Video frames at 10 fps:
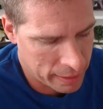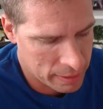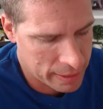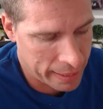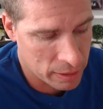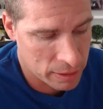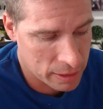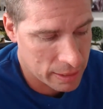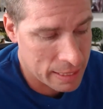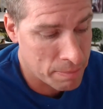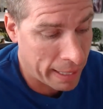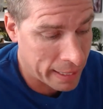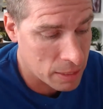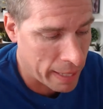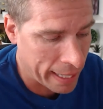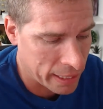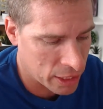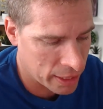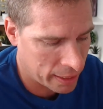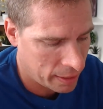sales is this maintenance package thing.